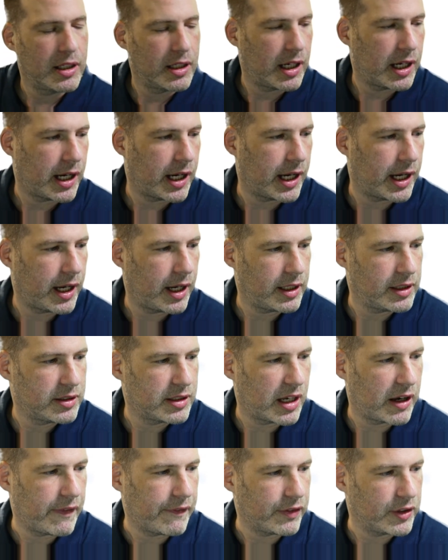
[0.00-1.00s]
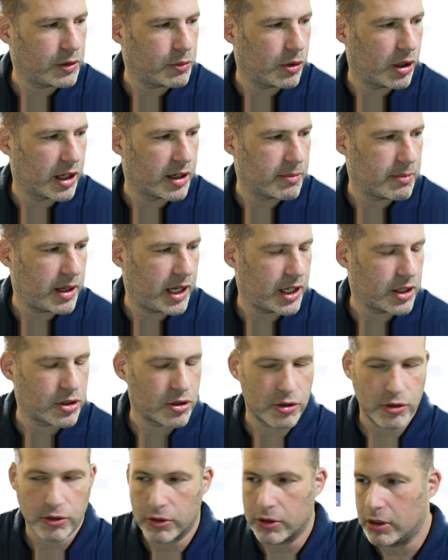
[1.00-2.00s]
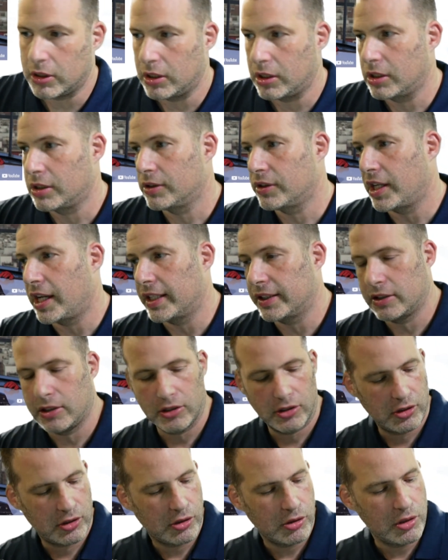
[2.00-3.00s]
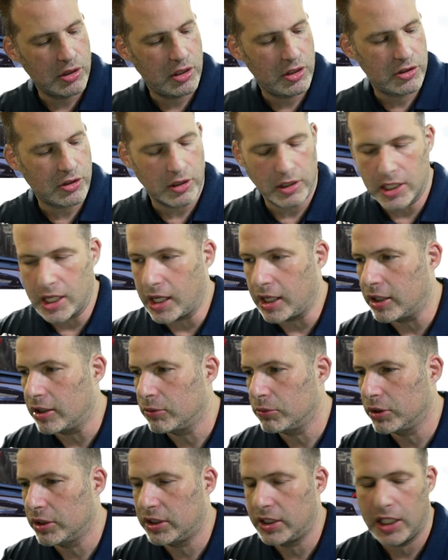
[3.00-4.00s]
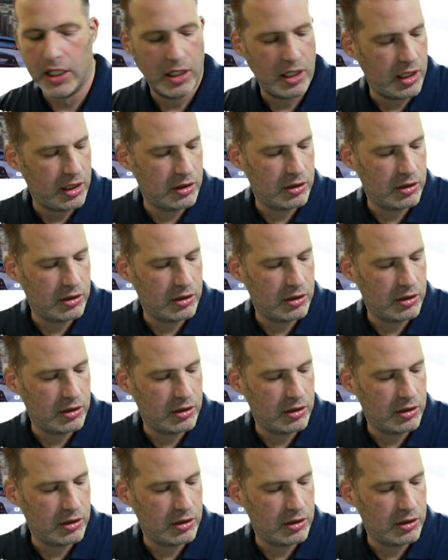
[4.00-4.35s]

I definitely want to make sure that the students are getting what they need